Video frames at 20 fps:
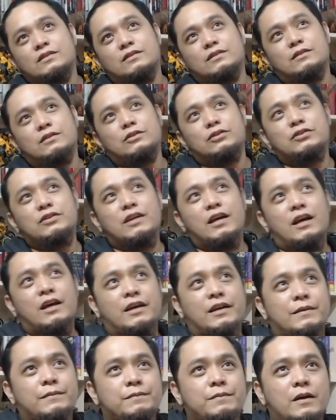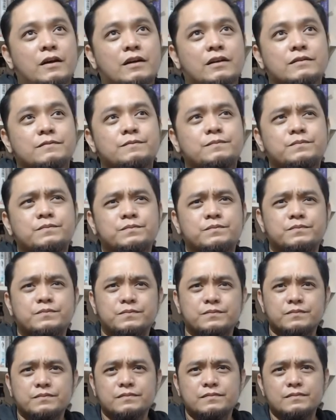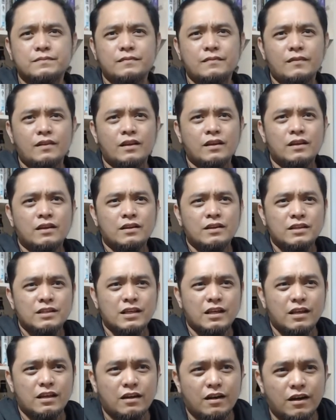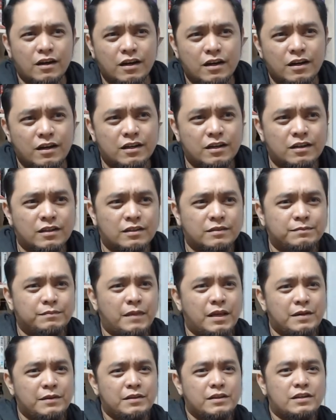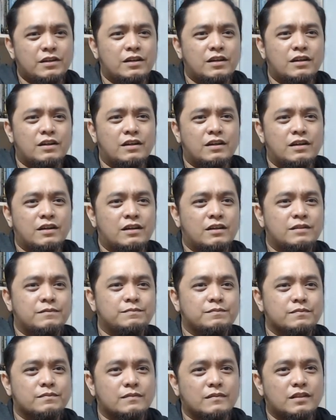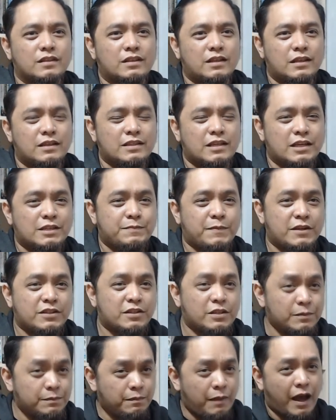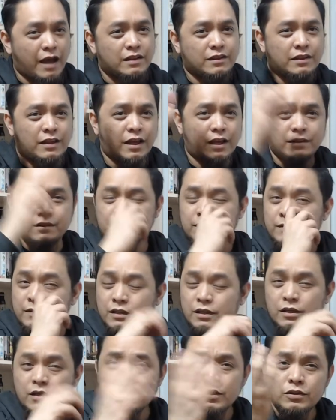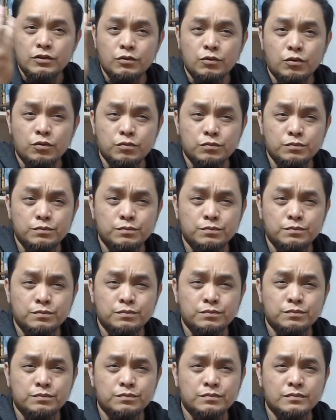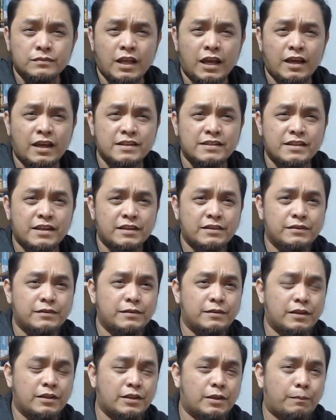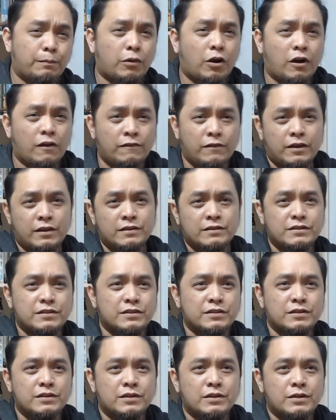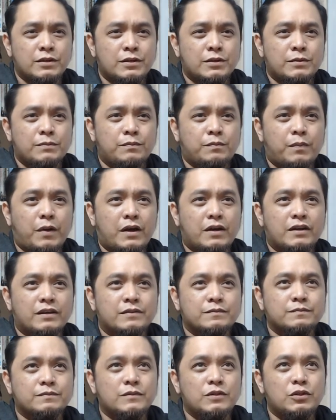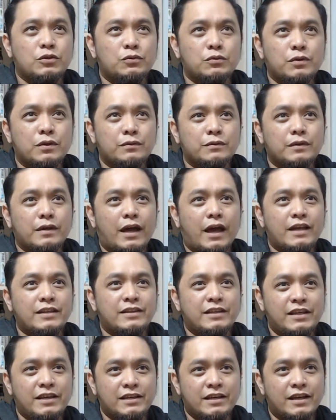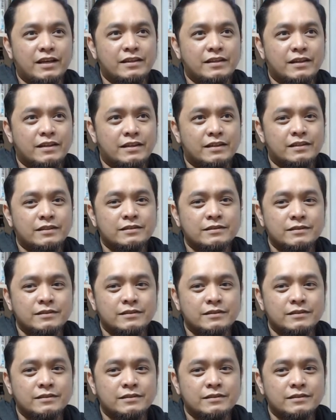yun nga eh, parang Uh, may uh, especially back then, nung like I said, in the province, parang yung idea na